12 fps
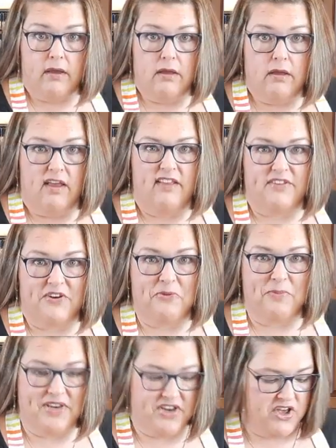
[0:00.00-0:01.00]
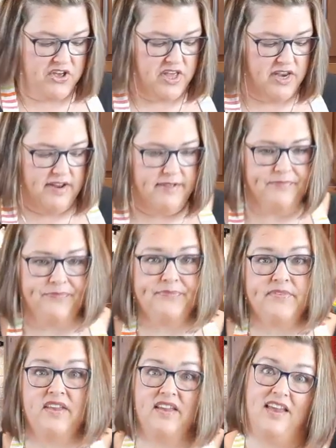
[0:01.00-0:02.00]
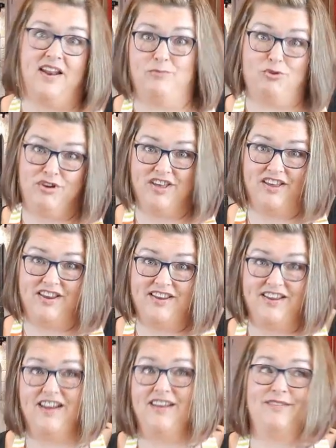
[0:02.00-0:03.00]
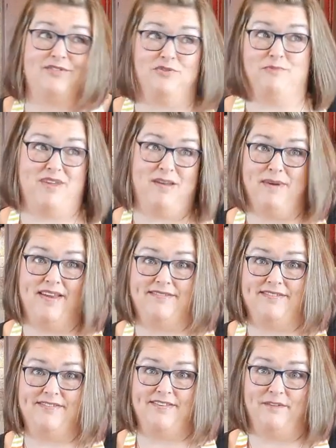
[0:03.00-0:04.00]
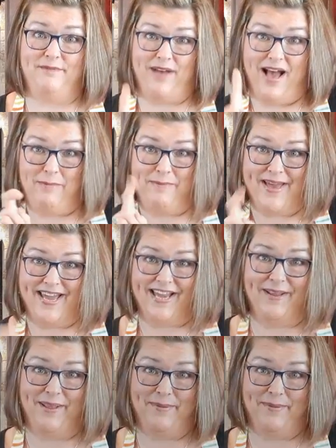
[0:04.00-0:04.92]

it's going to be done and I'm going to cut it and it's going to be amazing. So I'll be back in a minute.